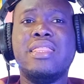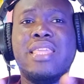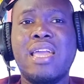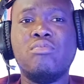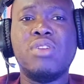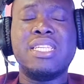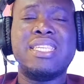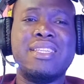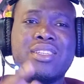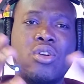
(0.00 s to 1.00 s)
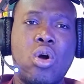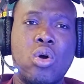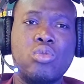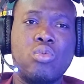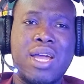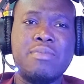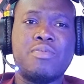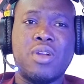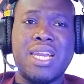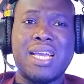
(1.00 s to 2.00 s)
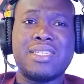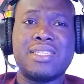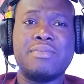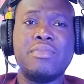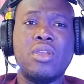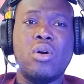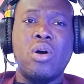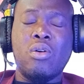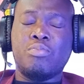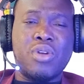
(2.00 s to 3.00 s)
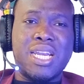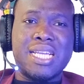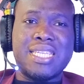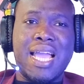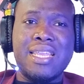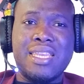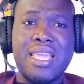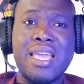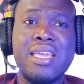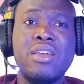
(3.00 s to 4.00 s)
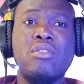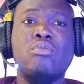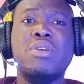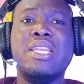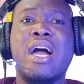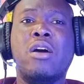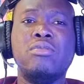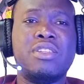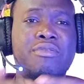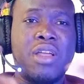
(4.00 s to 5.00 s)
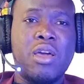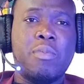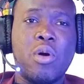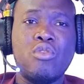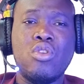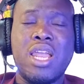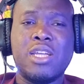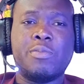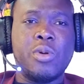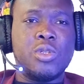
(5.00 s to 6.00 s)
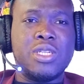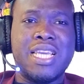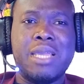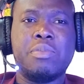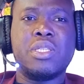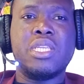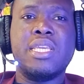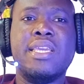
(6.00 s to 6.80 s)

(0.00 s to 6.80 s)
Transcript: Then we settle on one product or product idea. We now develop or roll out prototypes.